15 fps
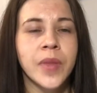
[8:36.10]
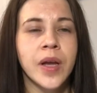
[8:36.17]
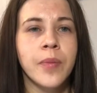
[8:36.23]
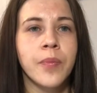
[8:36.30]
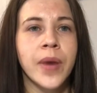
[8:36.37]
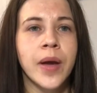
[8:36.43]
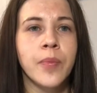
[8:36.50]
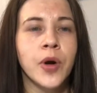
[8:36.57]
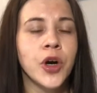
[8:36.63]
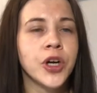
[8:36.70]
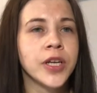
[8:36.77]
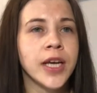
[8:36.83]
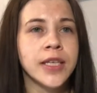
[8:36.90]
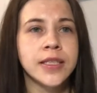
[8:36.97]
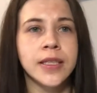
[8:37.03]
my bird
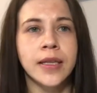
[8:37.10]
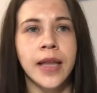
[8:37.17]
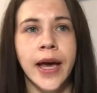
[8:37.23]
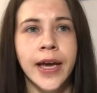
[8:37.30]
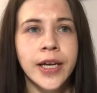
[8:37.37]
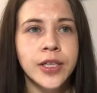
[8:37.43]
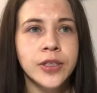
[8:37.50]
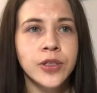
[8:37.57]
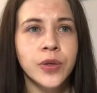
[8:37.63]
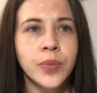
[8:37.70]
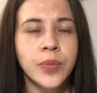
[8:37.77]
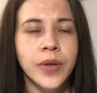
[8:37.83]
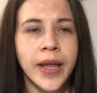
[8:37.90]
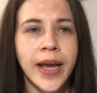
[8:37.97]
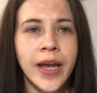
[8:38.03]
doesn't like to
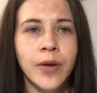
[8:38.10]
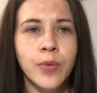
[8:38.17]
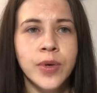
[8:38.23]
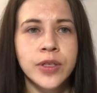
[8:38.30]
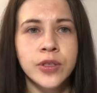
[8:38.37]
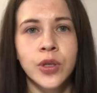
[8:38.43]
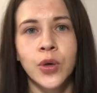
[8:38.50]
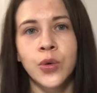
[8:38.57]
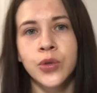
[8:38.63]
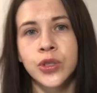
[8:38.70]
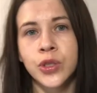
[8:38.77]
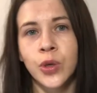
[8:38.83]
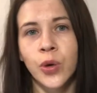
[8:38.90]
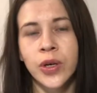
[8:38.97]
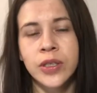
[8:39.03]
play with those
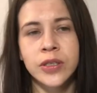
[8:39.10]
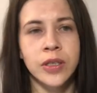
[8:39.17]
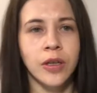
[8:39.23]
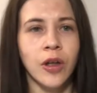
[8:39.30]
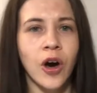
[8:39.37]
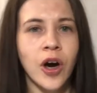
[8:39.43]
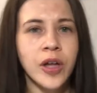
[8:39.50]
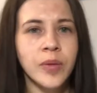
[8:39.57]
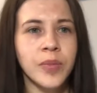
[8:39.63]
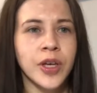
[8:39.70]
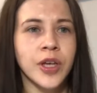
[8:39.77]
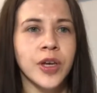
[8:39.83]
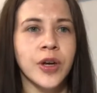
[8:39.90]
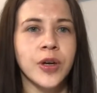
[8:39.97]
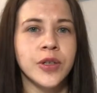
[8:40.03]
toys a lot,
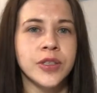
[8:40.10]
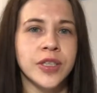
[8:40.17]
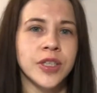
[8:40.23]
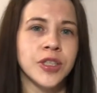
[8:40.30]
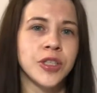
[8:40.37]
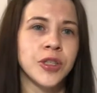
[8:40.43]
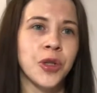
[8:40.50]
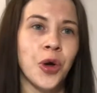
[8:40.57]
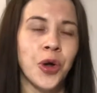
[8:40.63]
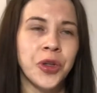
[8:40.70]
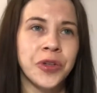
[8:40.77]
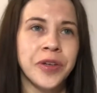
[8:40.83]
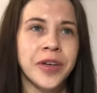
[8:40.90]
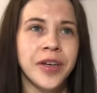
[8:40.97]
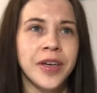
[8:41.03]
because it's not
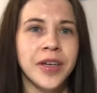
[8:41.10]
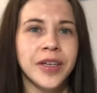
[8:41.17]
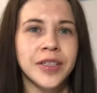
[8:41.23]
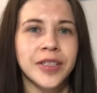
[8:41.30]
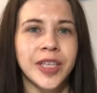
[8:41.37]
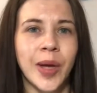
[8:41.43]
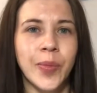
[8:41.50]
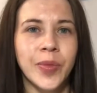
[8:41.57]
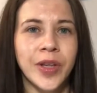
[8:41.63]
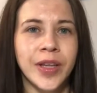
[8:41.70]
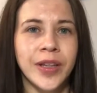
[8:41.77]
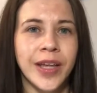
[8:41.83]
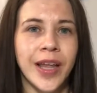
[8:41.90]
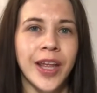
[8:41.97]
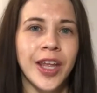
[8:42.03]
something
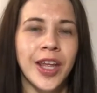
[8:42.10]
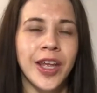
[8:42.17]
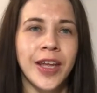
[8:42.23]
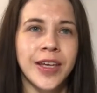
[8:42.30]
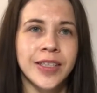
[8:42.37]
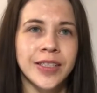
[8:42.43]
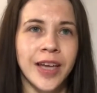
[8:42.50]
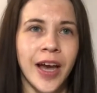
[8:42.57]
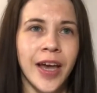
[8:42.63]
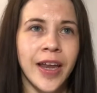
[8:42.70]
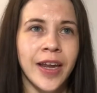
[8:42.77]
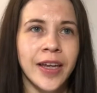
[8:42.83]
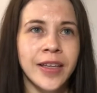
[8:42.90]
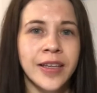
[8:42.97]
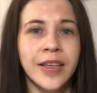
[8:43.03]
that he
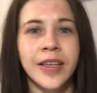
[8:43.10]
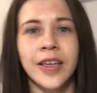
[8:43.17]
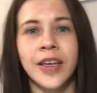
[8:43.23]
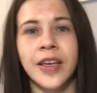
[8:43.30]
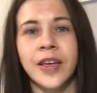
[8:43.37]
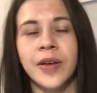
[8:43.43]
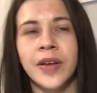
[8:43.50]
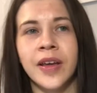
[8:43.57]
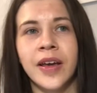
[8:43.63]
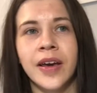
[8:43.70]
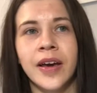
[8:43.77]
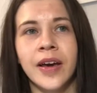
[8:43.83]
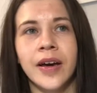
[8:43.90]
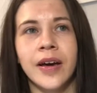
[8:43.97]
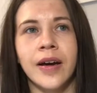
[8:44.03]
excited. He
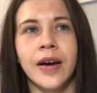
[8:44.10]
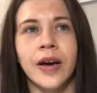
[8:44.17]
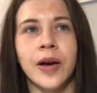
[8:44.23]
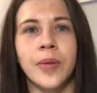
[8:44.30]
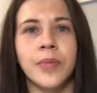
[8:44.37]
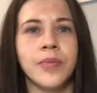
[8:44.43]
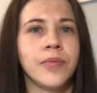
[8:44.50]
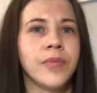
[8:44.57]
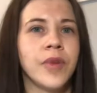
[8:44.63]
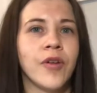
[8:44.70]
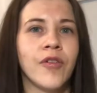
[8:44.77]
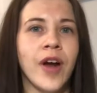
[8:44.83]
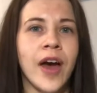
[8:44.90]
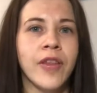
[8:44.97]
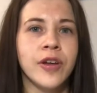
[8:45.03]

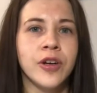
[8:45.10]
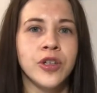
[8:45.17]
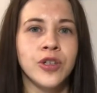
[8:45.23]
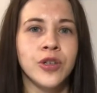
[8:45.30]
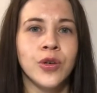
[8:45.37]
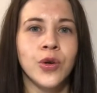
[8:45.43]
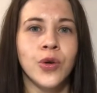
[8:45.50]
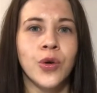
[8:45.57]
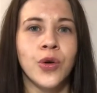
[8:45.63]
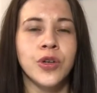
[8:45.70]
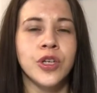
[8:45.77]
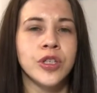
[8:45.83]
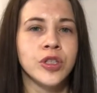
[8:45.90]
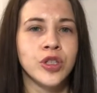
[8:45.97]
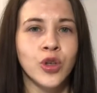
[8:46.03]
rather to
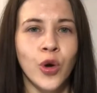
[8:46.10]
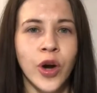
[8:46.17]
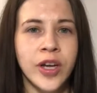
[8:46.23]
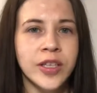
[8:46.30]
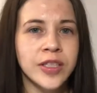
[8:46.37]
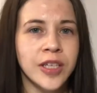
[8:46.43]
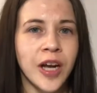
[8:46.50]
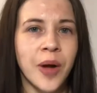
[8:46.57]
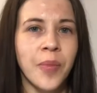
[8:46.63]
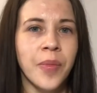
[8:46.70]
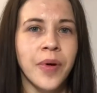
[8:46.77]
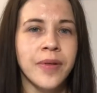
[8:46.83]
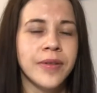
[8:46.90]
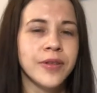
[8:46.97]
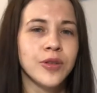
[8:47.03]
destroy some
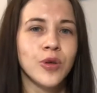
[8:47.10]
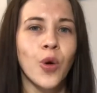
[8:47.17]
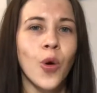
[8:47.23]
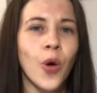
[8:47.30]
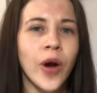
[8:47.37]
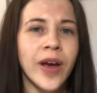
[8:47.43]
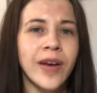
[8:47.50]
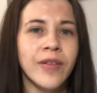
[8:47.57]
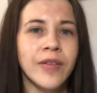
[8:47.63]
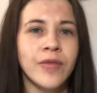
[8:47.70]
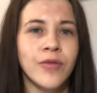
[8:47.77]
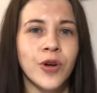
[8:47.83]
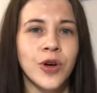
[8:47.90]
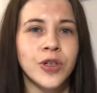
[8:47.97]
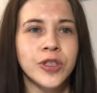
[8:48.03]
toy
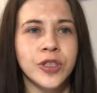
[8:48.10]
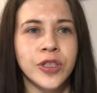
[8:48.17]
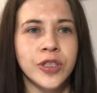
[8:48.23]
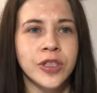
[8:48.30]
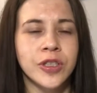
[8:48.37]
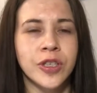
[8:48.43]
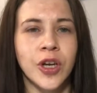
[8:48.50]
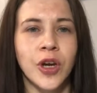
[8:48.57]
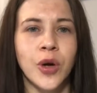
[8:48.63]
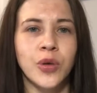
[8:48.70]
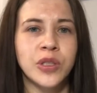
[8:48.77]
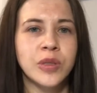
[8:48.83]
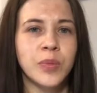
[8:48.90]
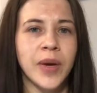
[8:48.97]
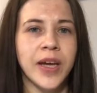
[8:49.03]
versus, you know,
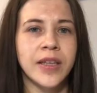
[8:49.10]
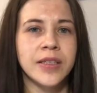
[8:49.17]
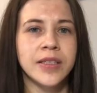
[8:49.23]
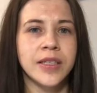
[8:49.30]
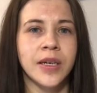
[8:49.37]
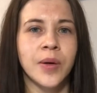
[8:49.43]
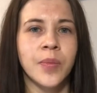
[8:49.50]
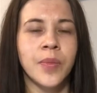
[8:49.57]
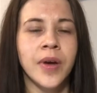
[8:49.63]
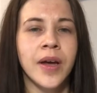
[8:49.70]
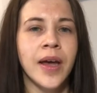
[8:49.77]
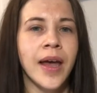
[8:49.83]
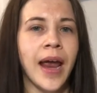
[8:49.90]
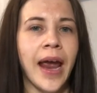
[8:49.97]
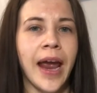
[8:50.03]
spend some
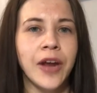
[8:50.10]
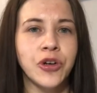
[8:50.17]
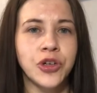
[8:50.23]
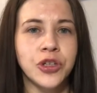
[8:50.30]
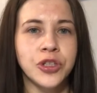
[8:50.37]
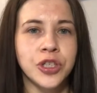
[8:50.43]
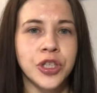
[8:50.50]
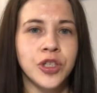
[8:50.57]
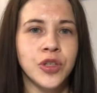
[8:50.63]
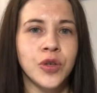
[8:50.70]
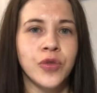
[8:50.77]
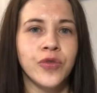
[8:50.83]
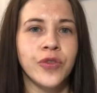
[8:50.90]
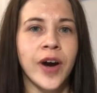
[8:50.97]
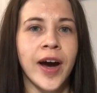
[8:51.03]
energy to
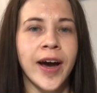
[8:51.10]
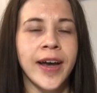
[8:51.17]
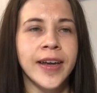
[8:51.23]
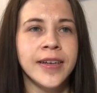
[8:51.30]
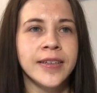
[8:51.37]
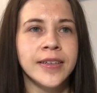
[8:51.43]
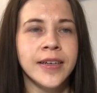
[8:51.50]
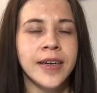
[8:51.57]
find